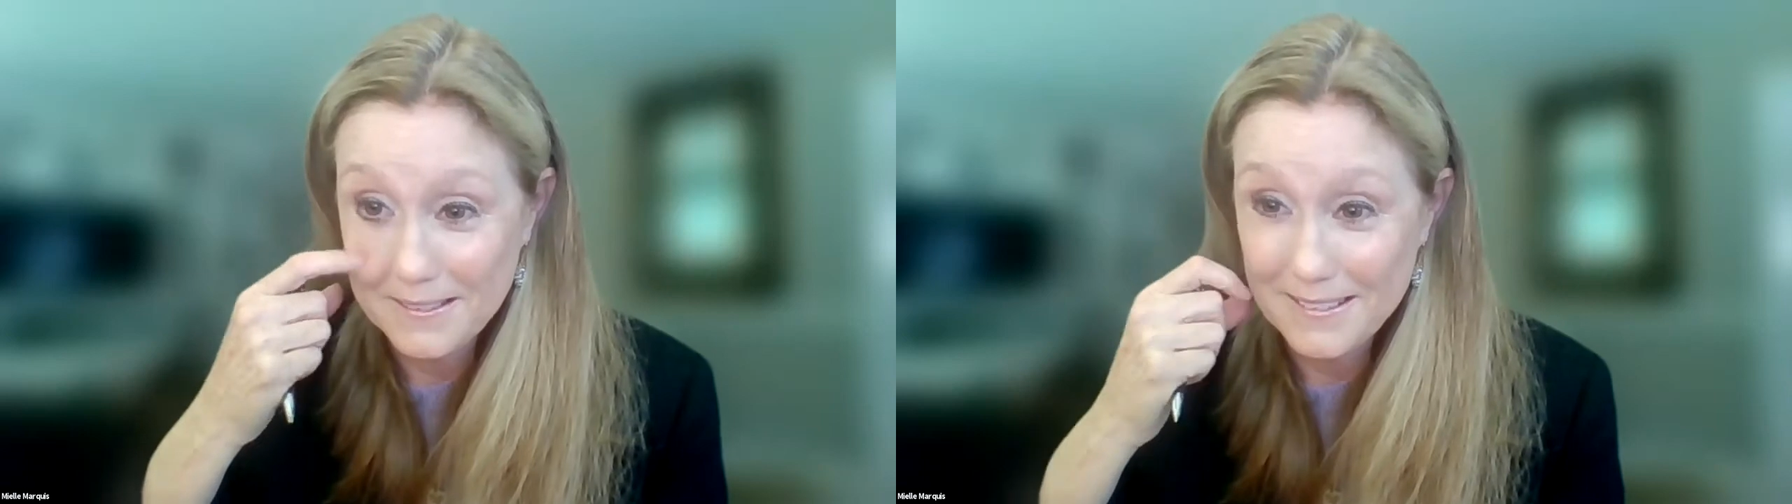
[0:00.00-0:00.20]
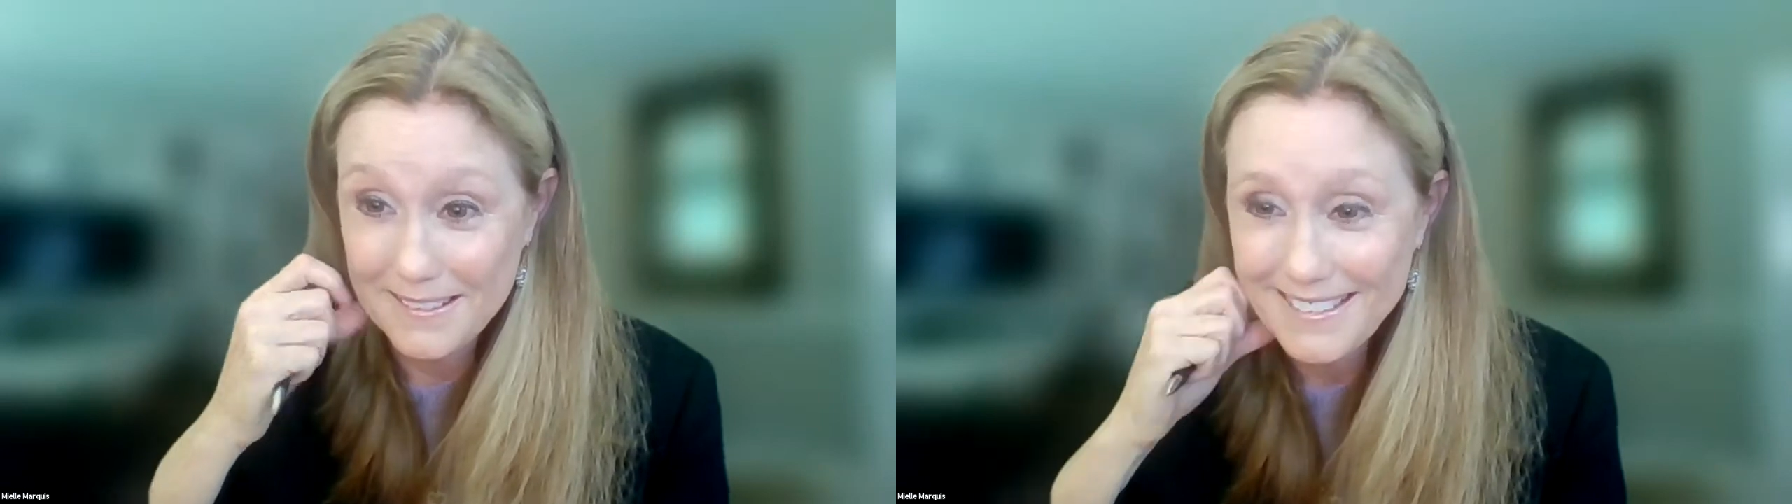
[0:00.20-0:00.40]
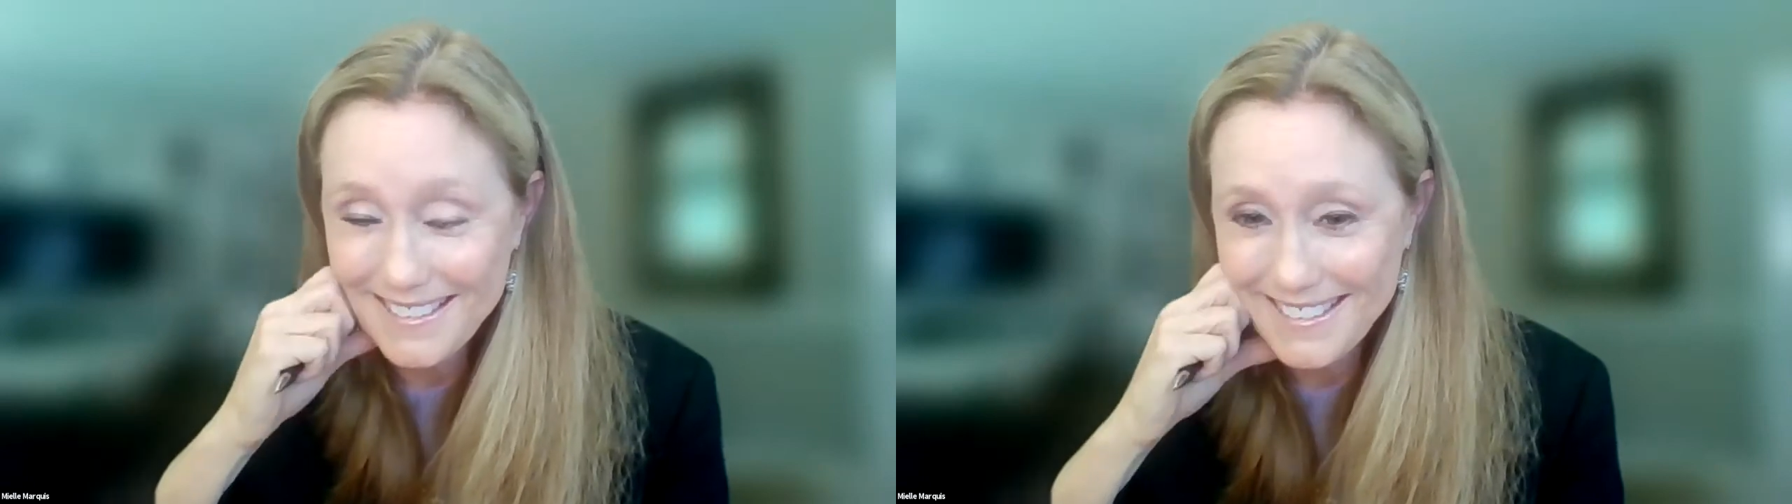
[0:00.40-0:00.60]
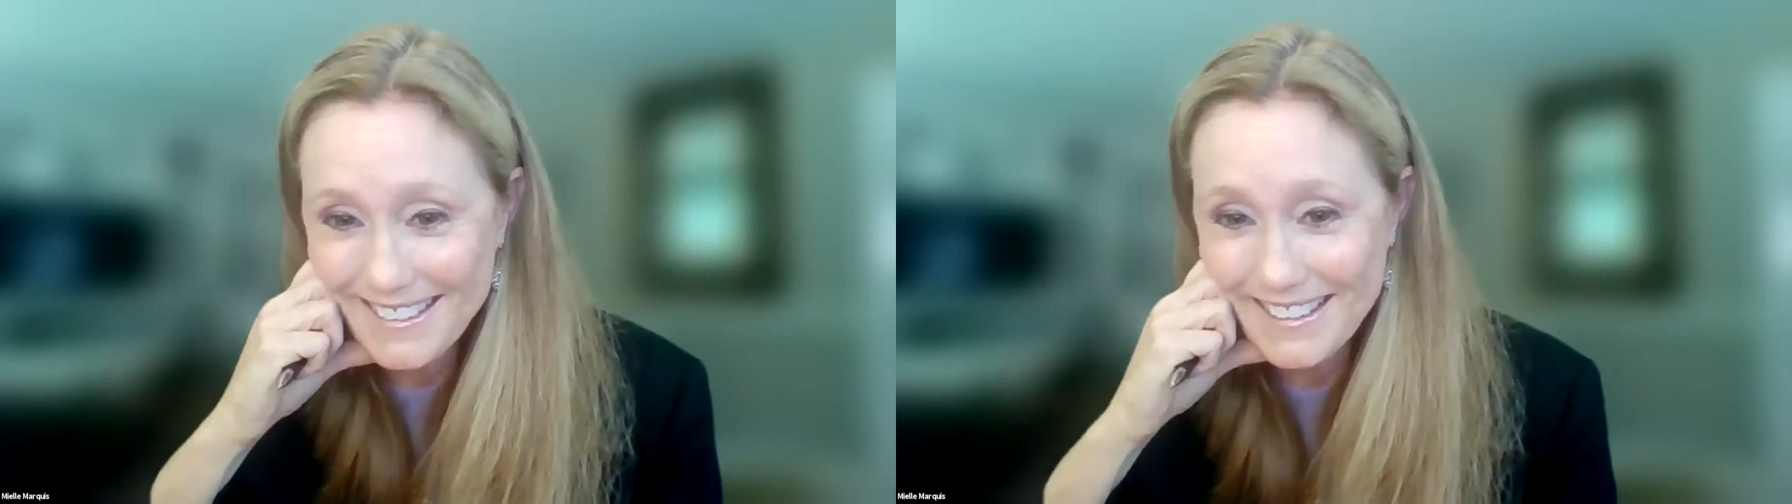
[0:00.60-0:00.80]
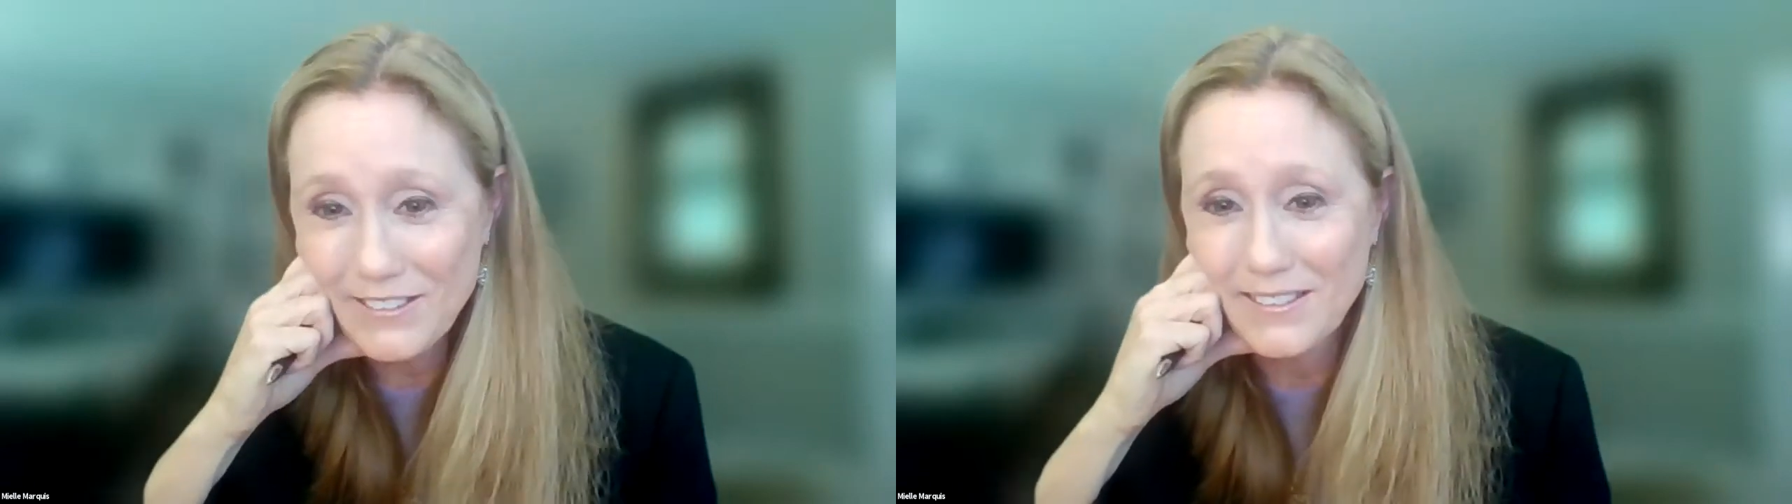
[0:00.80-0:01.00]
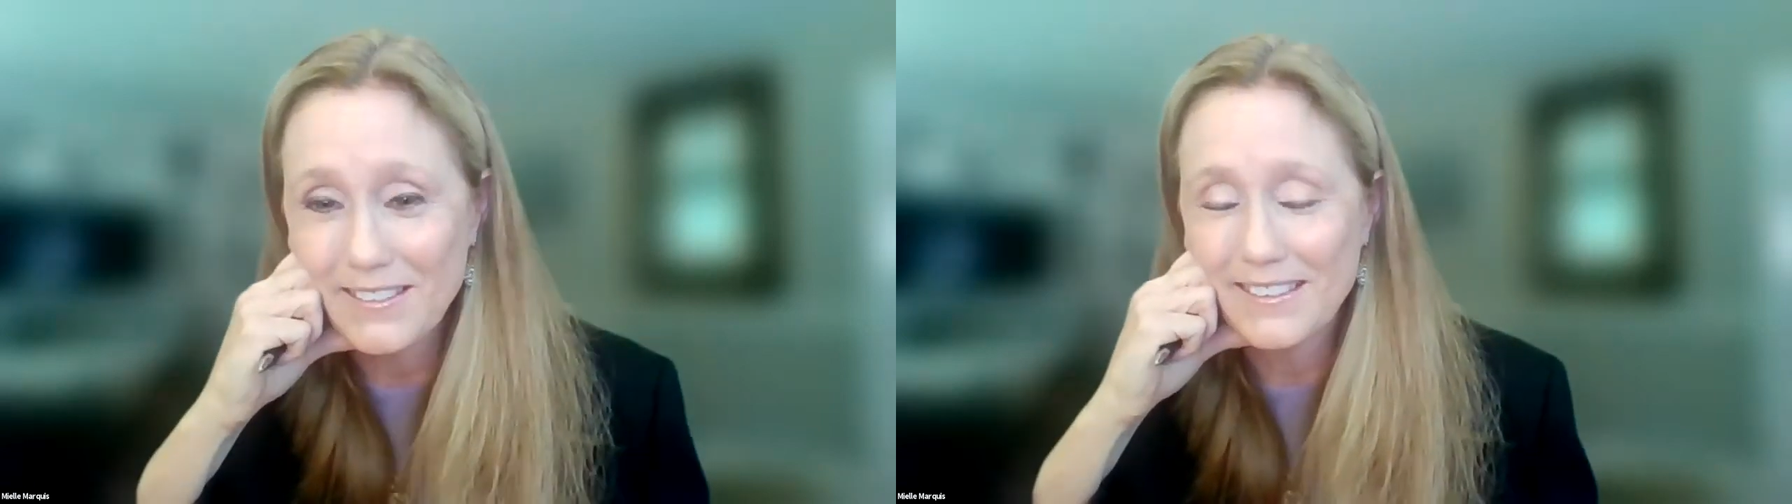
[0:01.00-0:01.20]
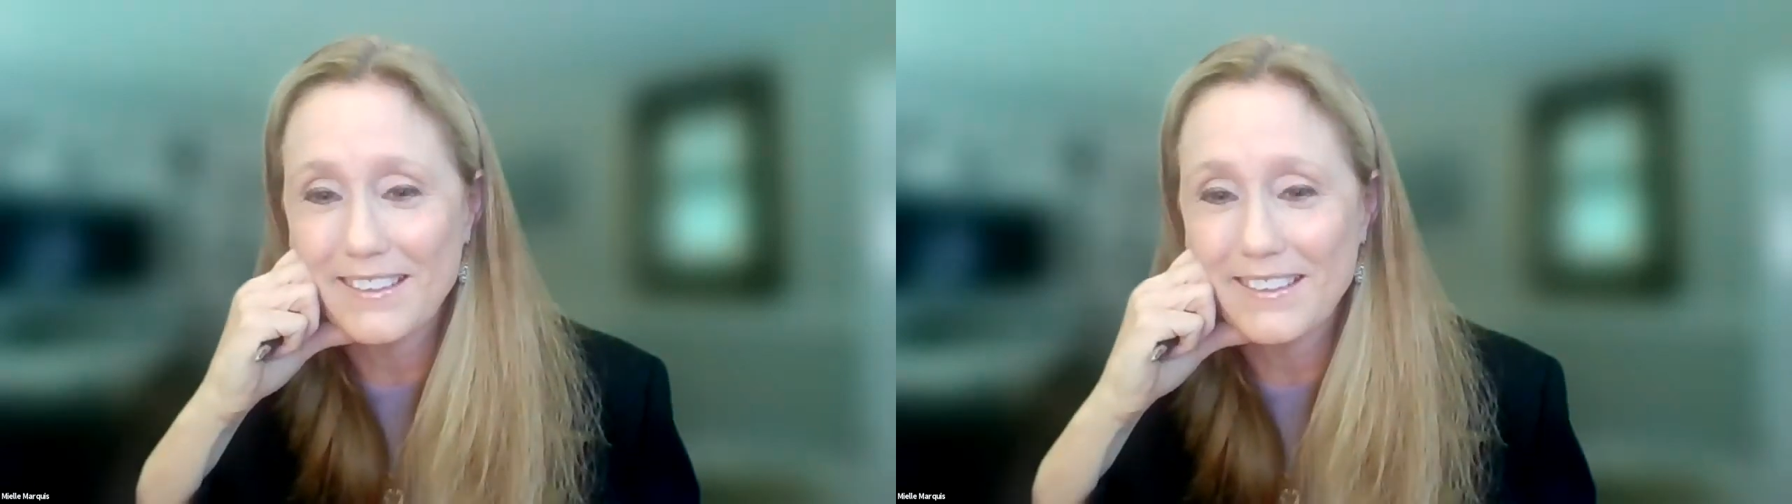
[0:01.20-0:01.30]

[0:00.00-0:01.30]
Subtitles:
of different projects.